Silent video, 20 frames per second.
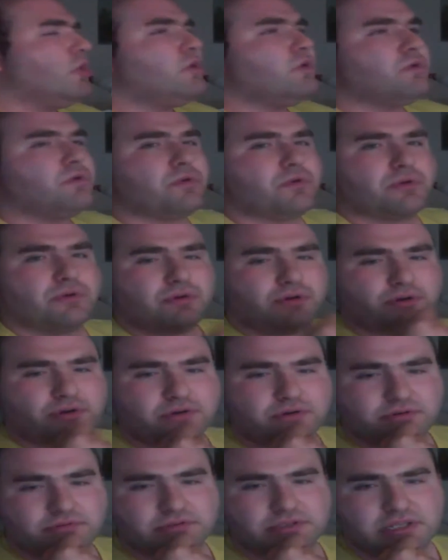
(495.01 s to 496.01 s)

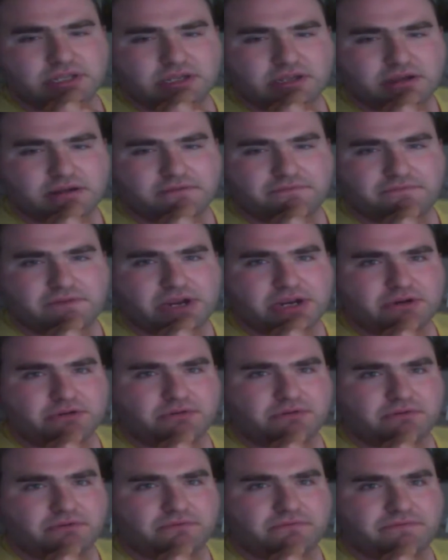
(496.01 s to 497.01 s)
Or the
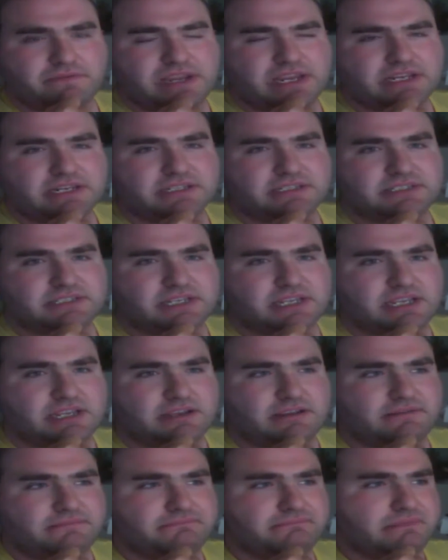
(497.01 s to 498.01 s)
Final
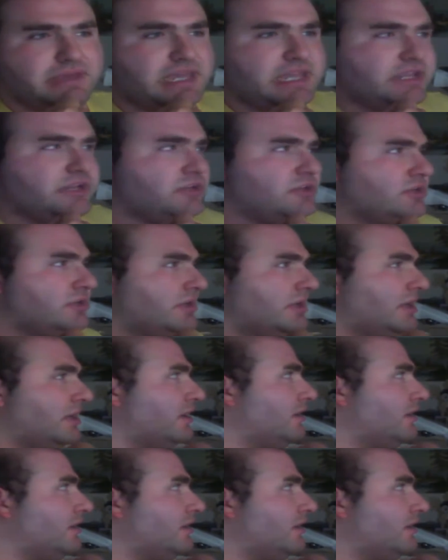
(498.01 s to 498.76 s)
Fantasy mage